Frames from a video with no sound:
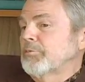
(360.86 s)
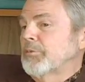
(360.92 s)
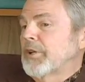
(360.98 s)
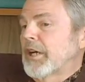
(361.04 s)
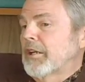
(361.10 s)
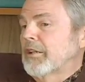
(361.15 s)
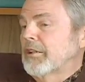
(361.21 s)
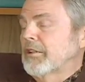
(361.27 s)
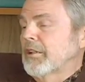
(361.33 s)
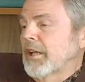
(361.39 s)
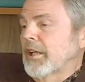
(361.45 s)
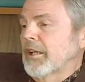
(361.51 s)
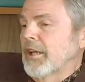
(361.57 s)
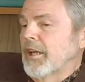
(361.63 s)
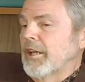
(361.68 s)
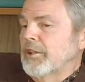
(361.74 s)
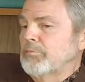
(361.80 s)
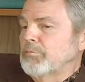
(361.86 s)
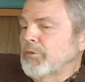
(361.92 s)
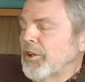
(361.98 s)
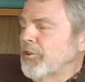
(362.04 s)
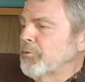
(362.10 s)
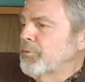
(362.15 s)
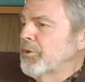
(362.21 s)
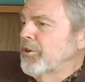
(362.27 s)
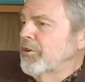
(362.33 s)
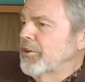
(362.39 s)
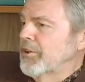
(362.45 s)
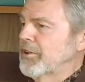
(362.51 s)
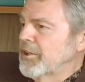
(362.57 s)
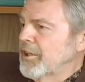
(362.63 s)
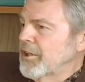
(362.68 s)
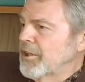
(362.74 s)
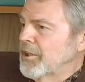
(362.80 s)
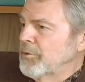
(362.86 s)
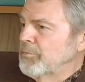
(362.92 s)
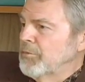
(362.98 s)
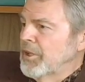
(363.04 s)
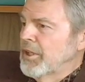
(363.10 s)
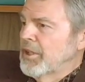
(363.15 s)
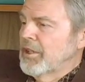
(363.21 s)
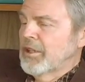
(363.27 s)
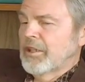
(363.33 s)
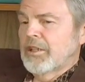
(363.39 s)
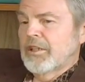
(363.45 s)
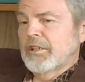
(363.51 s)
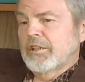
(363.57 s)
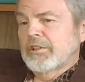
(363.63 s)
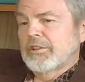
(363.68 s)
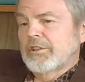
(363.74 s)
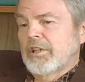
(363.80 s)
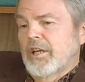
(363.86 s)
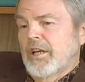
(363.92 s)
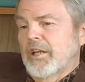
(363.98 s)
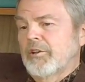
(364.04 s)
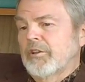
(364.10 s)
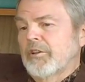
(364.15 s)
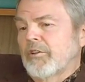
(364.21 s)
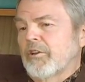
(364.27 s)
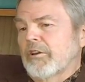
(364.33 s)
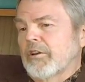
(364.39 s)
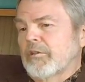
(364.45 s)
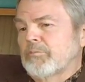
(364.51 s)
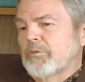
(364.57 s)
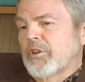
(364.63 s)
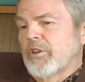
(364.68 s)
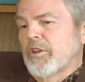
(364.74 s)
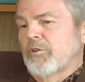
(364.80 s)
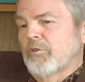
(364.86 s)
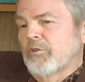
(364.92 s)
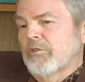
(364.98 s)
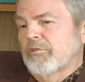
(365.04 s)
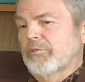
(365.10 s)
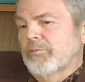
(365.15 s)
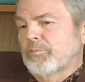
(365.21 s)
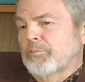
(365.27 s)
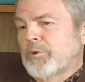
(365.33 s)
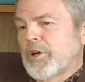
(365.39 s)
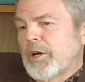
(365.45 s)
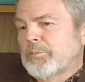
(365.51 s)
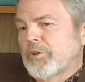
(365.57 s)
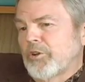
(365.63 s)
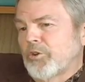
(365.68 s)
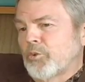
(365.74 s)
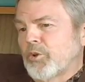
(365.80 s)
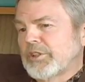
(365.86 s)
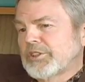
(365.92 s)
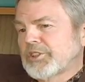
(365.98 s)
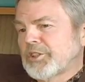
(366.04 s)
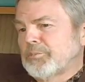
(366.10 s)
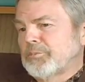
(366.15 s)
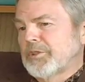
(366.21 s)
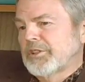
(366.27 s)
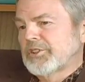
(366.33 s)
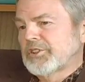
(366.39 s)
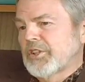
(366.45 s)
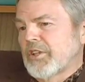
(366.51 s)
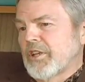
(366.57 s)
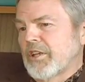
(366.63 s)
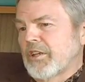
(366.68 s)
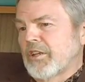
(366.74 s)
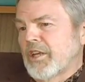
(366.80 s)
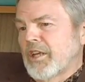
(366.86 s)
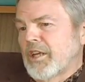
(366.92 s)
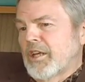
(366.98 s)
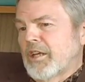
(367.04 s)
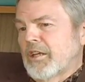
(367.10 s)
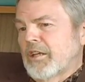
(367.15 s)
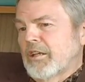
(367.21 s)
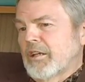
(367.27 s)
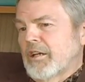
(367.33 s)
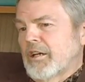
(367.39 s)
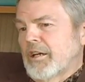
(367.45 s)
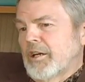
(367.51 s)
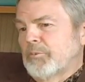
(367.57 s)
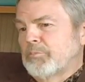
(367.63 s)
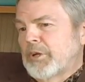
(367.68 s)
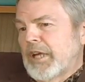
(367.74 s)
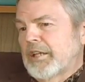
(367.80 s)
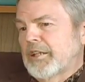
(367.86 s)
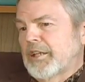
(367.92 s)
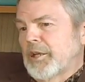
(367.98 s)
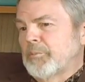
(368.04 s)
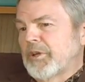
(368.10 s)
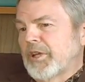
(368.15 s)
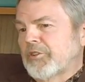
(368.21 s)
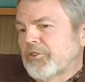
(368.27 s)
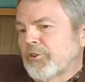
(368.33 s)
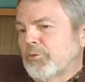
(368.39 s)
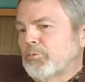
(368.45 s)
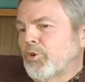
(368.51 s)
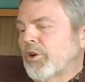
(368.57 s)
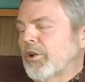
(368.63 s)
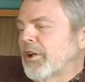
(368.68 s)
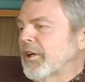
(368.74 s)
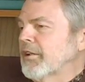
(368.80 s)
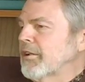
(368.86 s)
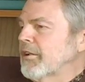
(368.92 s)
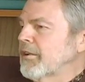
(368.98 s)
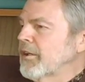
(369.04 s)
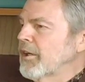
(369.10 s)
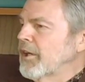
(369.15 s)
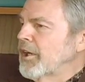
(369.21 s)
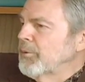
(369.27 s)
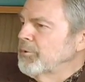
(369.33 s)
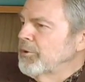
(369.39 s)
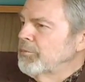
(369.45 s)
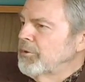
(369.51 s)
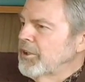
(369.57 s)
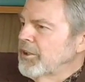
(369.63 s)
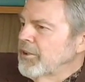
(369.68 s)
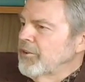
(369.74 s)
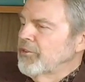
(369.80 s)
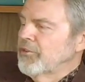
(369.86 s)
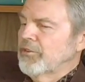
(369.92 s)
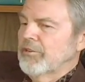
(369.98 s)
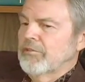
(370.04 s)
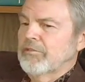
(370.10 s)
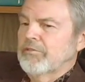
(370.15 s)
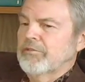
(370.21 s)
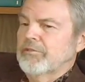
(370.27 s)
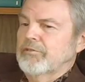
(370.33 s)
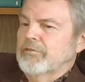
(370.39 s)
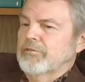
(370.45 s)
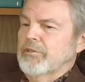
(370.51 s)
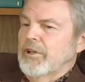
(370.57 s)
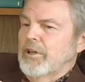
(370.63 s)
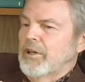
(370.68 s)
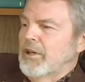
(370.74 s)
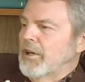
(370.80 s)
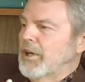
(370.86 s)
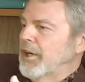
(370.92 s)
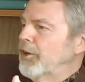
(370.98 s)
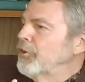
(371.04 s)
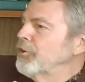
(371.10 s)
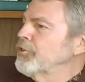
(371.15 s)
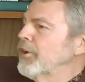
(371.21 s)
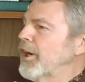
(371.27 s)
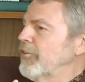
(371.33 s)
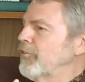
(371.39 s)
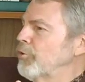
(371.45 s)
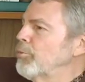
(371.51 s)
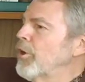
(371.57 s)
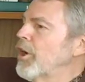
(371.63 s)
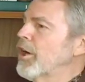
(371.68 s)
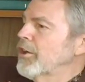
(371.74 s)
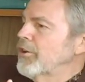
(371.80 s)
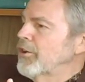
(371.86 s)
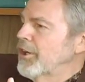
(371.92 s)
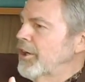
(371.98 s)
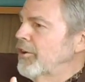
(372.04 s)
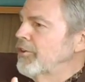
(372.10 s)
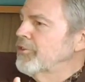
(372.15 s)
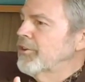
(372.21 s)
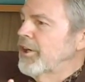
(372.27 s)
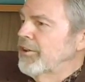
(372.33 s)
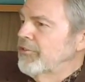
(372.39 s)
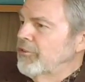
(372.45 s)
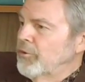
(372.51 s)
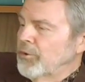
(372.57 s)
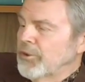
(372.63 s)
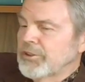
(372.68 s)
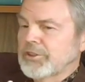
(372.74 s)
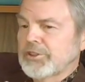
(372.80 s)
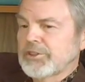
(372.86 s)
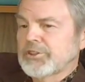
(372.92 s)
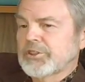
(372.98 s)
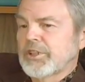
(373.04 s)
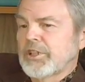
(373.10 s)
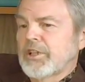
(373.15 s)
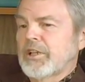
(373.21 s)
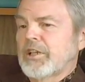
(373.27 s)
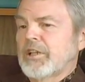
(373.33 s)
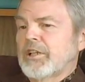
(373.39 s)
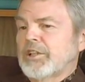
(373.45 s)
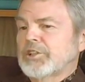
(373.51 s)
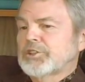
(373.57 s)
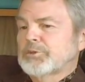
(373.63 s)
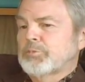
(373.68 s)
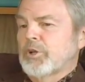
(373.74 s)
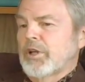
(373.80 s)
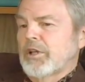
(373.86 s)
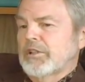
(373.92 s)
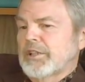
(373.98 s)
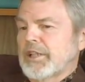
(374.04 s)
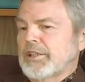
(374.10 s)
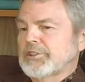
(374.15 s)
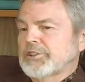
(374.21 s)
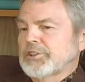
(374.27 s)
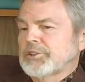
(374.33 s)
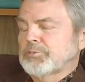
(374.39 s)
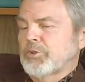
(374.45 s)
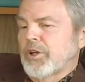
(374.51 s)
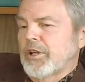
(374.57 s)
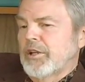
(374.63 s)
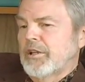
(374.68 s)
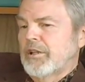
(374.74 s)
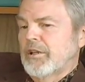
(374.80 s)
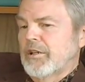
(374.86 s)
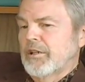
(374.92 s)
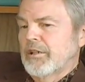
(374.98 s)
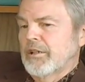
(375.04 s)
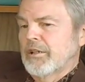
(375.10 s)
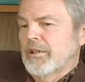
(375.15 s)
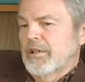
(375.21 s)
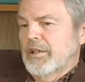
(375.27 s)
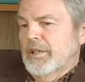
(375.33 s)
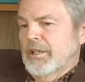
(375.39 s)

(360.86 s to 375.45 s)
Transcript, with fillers: in about an eight month period of time. And the, the popular wisdom is that uh, pandemics are more likely to happen because of uh, air travel, modern air travel, which is spread tends to spread uh,